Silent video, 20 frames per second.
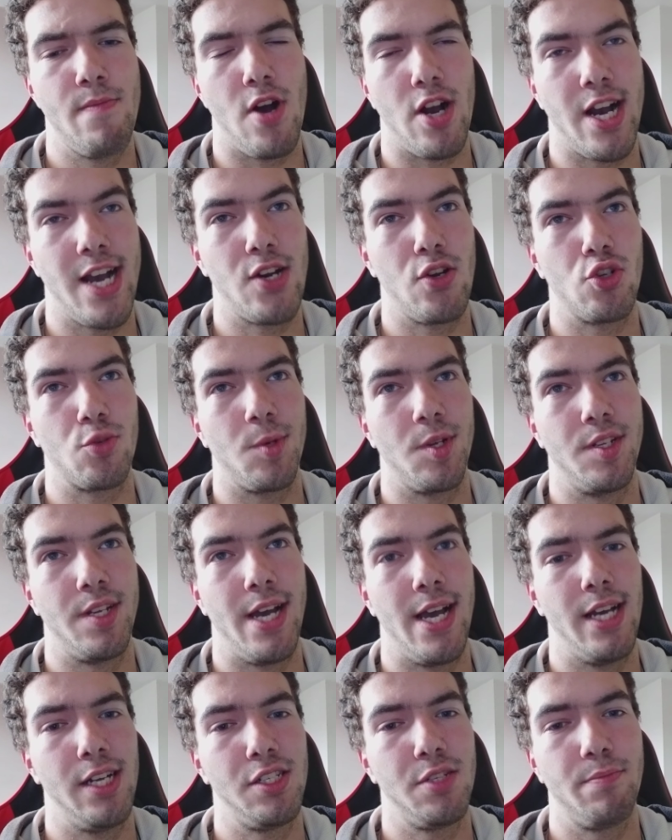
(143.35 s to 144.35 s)
I can ask my
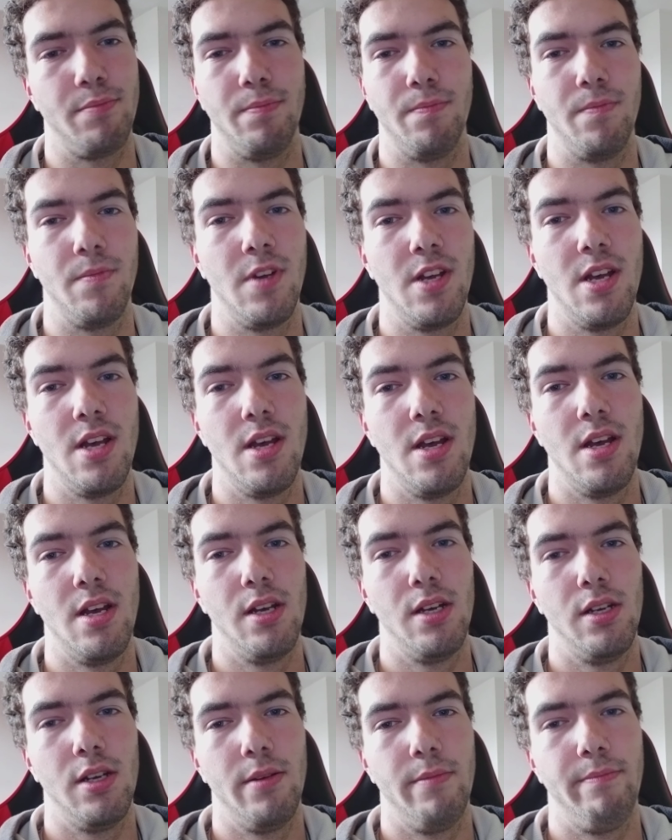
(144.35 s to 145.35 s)
dad,
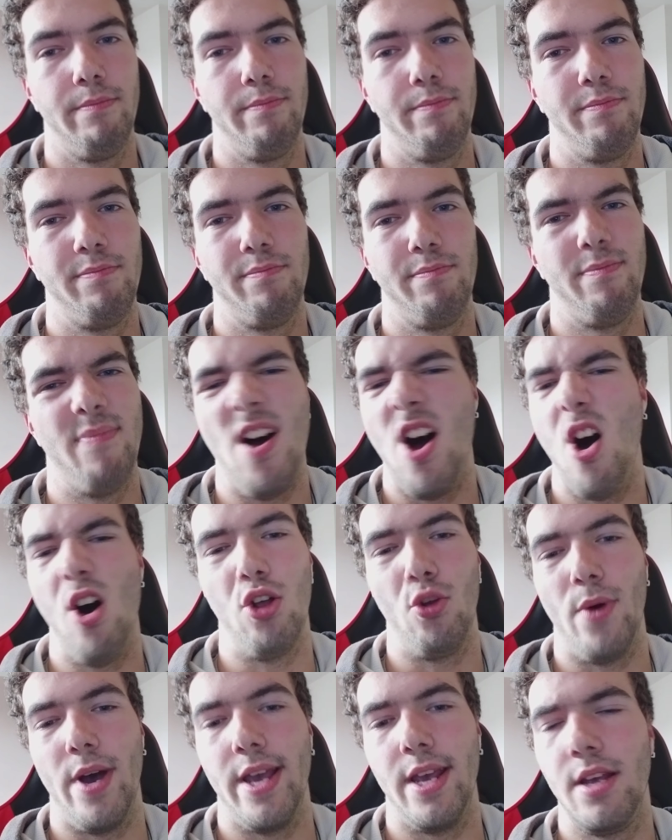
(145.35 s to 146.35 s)
but
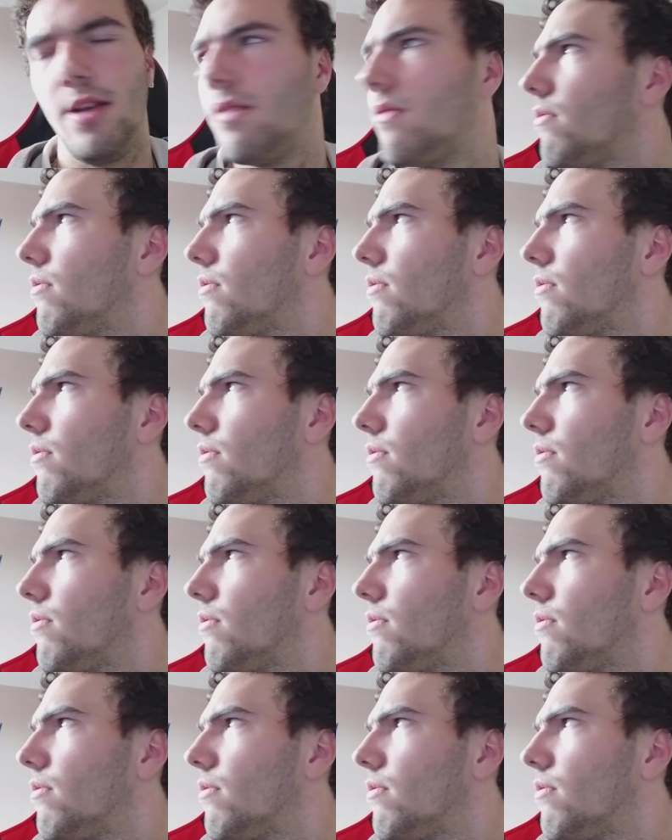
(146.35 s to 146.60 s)
I'll wait.